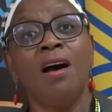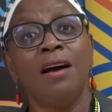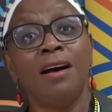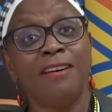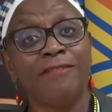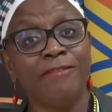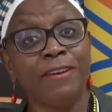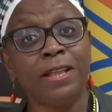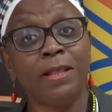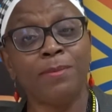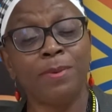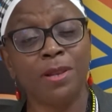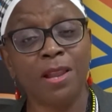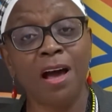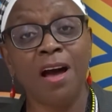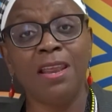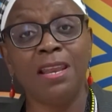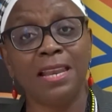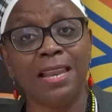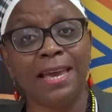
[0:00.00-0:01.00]
Available
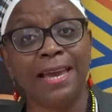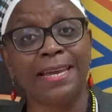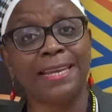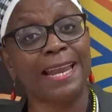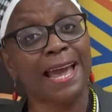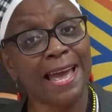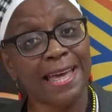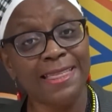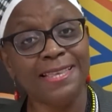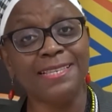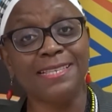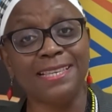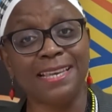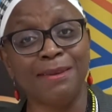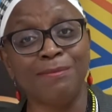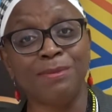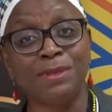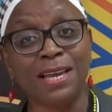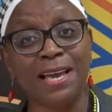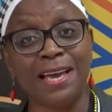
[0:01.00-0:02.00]
online at the
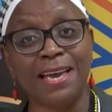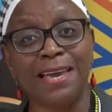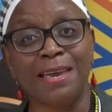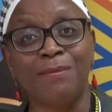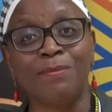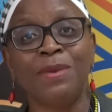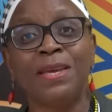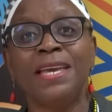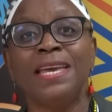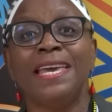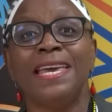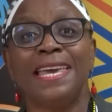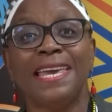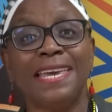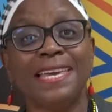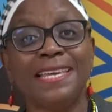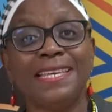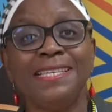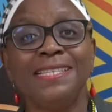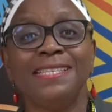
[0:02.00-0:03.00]
same time
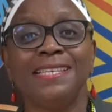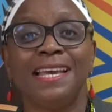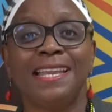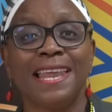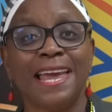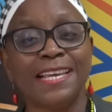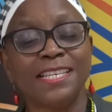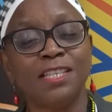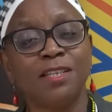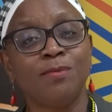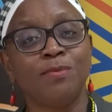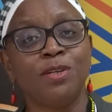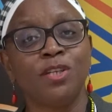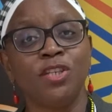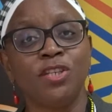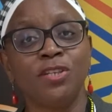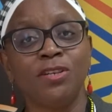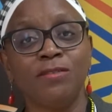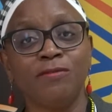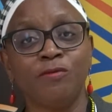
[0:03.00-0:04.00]
is an
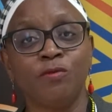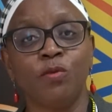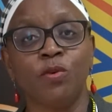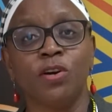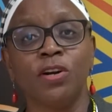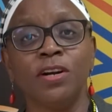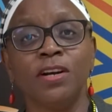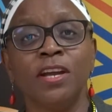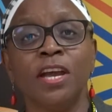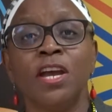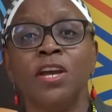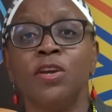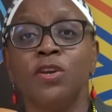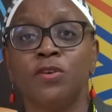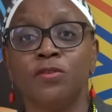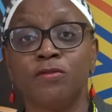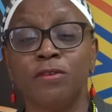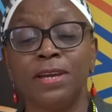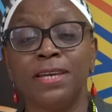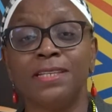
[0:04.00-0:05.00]
exhibition of work
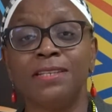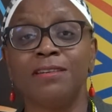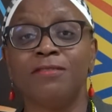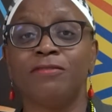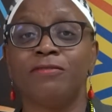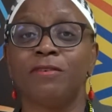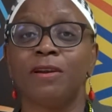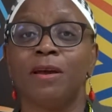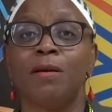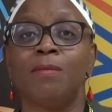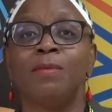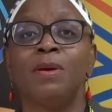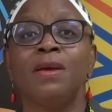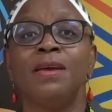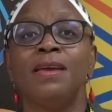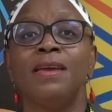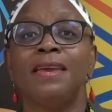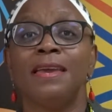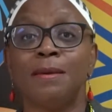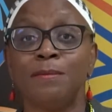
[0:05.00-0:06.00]
curated from
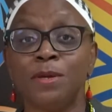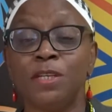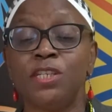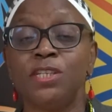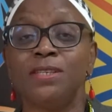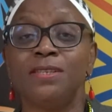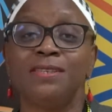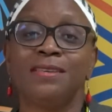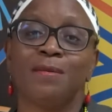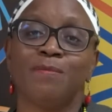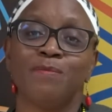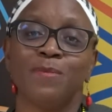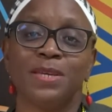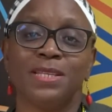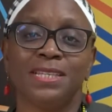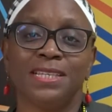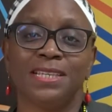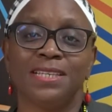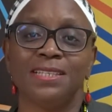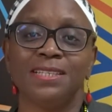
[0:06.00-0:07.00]
images
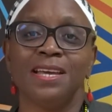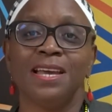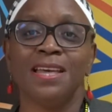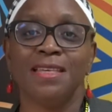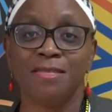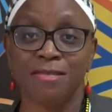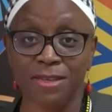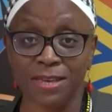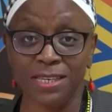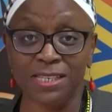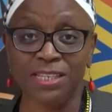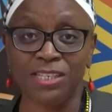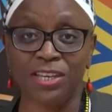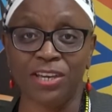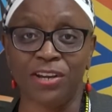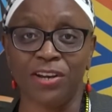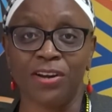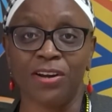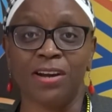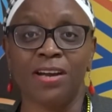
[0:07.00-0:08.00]
submitted this
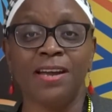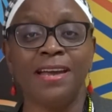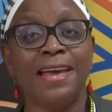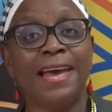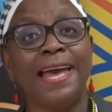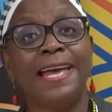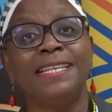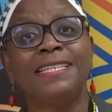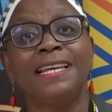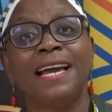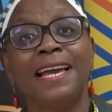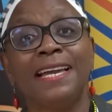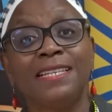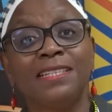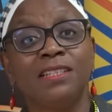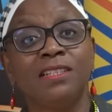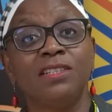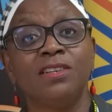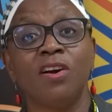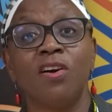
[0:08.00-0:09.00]
year,
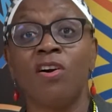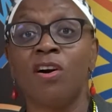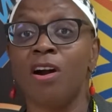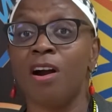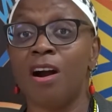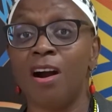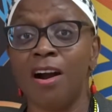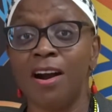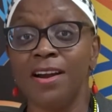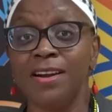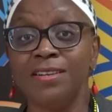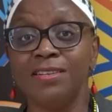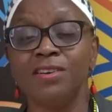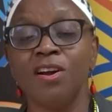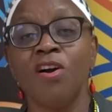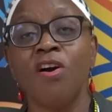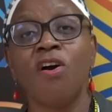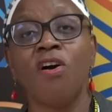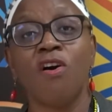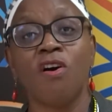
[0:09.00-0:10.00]
entitled Our Art,
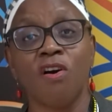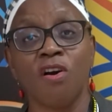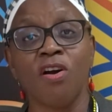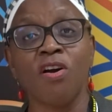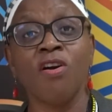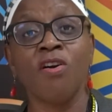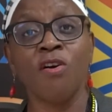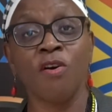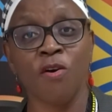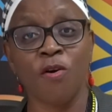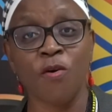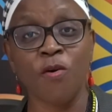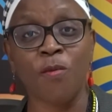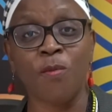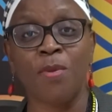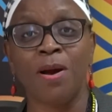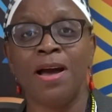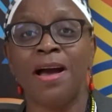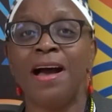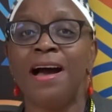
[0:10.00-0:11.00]
Our
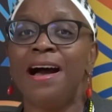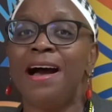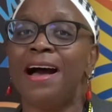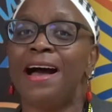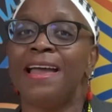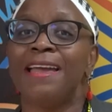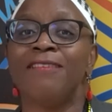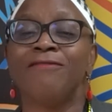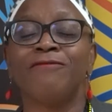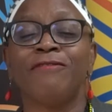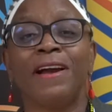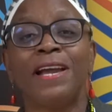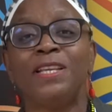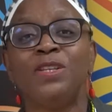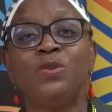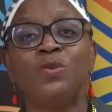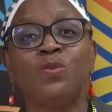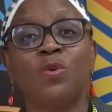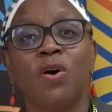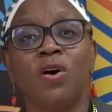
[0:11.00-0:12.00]
Home. I
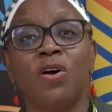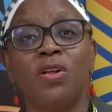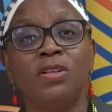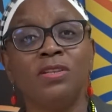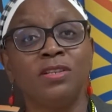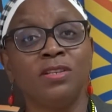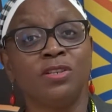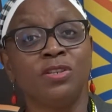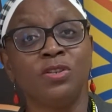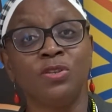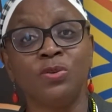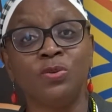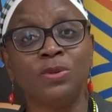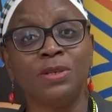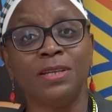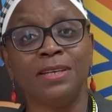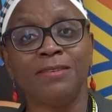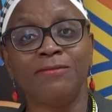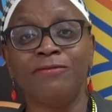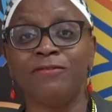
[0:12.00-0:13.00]
invite you all to tune
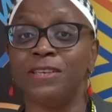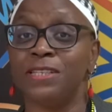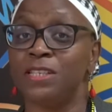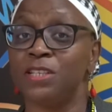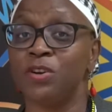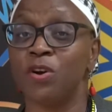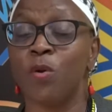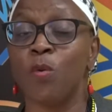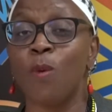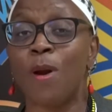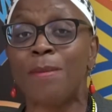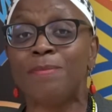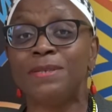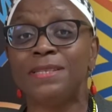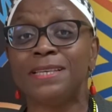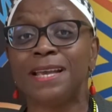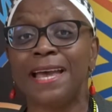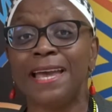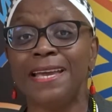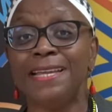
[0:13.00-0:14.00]
in, visit our
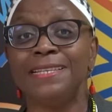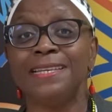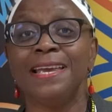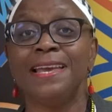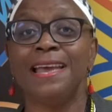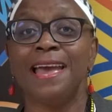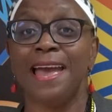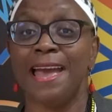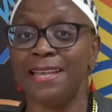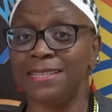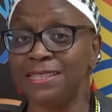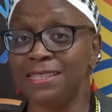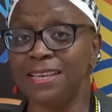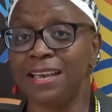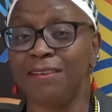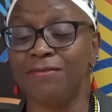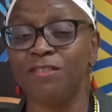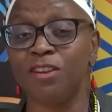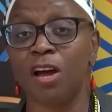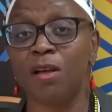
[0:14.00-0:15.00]
website, N C
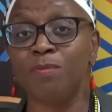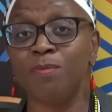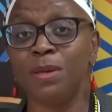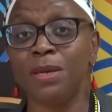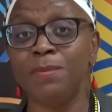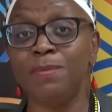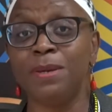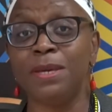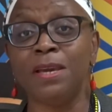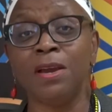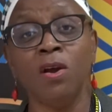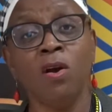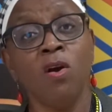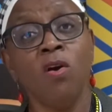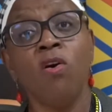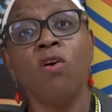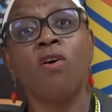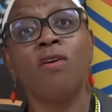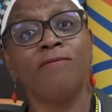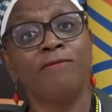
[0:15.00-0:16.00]
F dot B B,
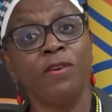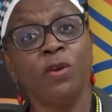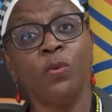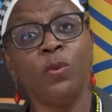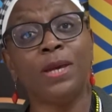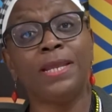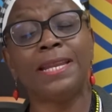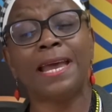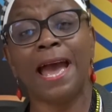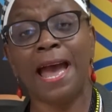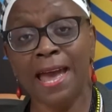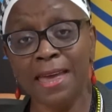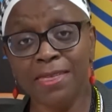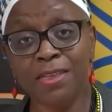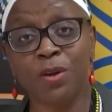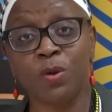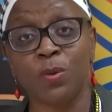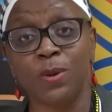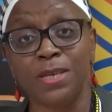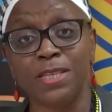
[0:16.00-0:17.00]
or view it at
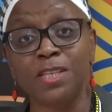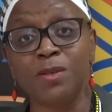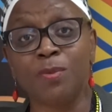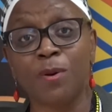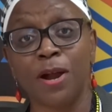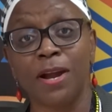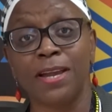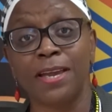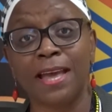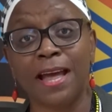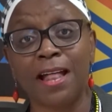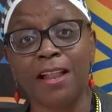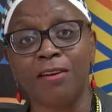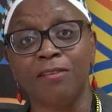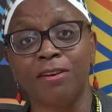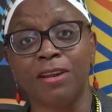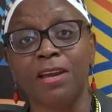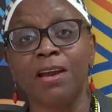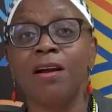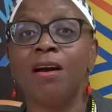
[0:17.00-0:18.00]
the Queen's Park
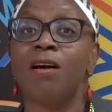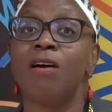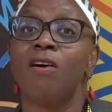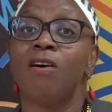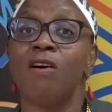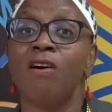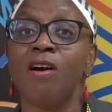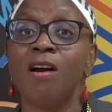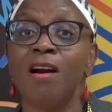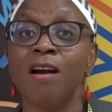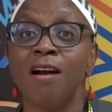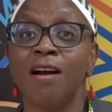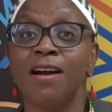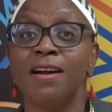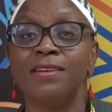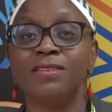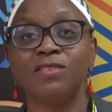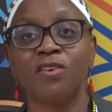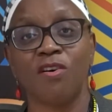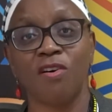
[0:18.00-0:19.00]
Gallery, Our
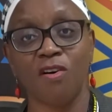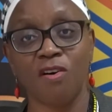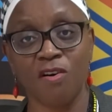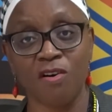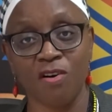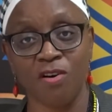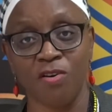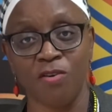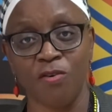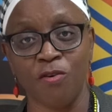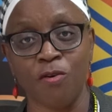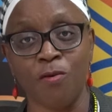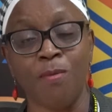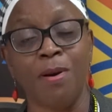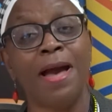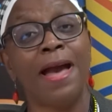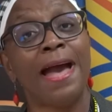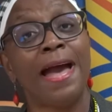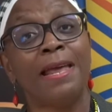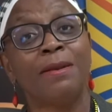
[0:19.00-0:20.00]
Art, Our Home,
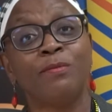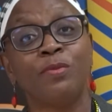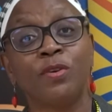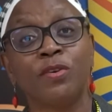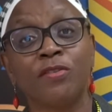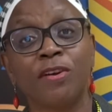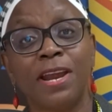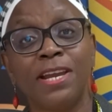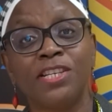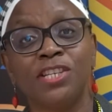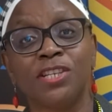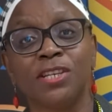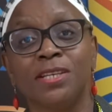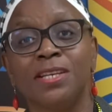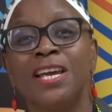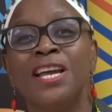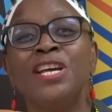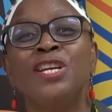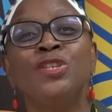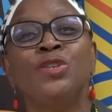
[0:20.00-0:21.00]
and
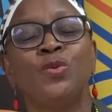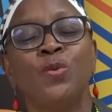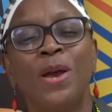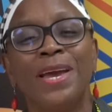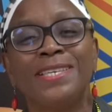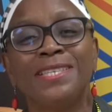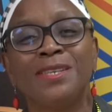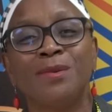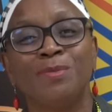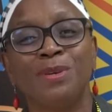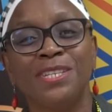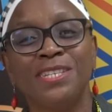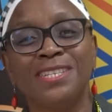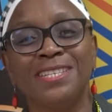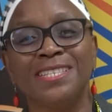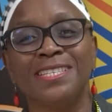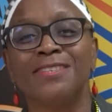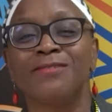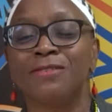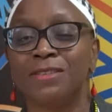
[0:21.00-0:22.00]
Progression, two
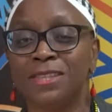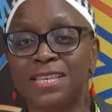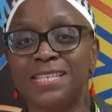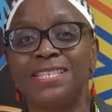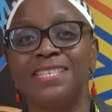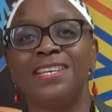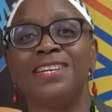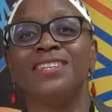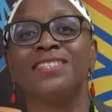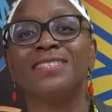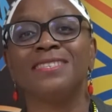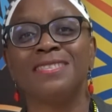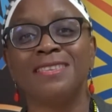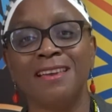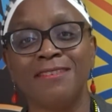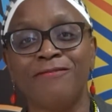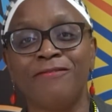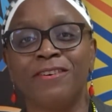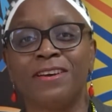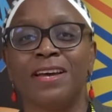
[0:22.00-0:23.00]
exhibitions for this year's
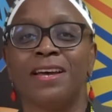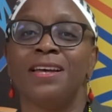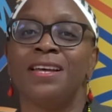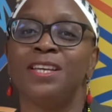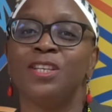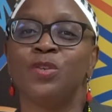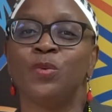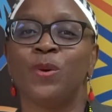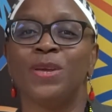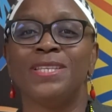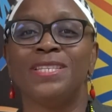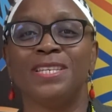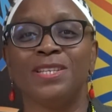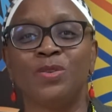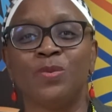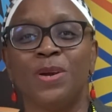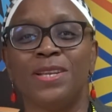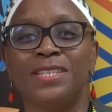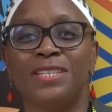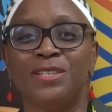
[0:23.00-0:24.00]
NIFCA twenty
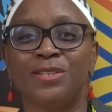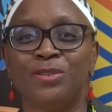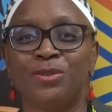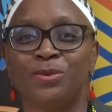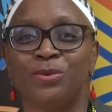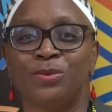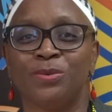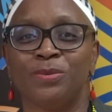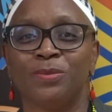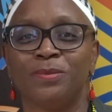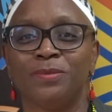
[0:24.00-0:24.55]
twenty-two.